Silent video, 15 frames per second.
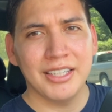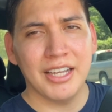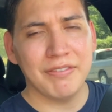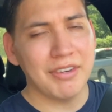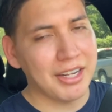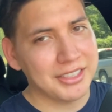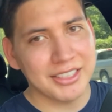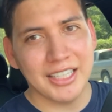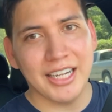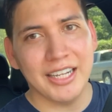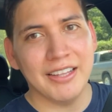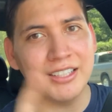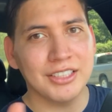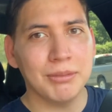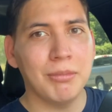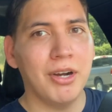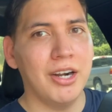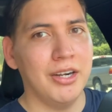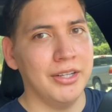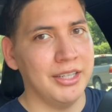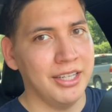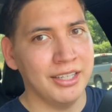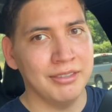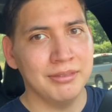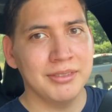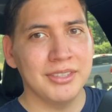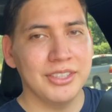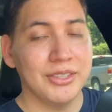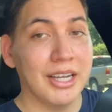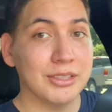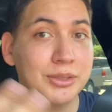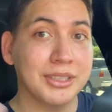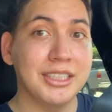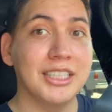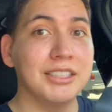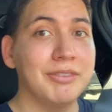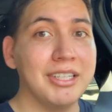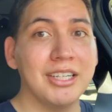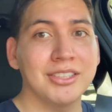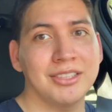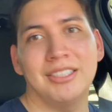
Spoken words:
If not today, then tomorrow, and then you guys will see this video.